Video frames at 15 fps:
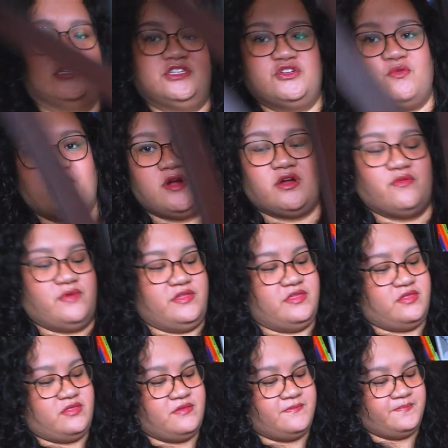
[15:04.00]
to work with.
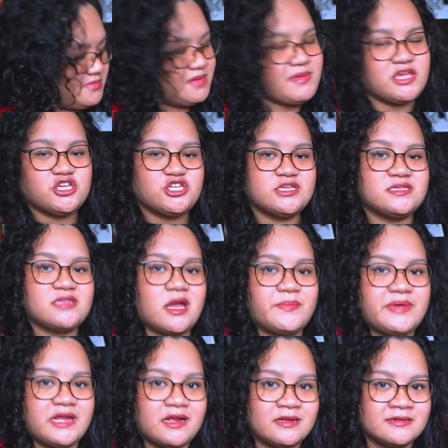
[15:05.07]
Maybe I should just stop
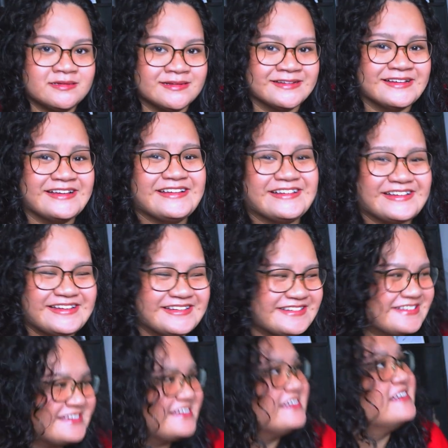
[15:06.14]
here.
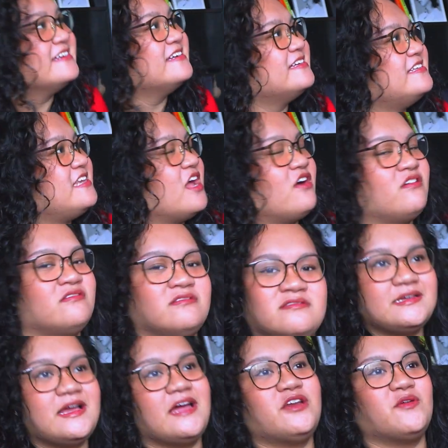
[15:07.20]
No,
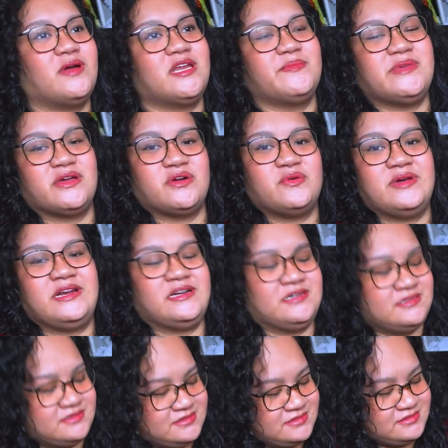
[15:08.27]
I don't want to be a quitter.
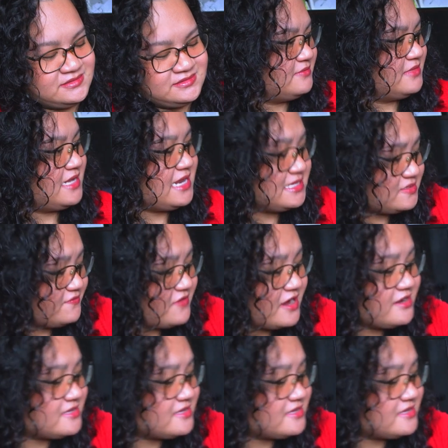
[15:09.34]
And it's very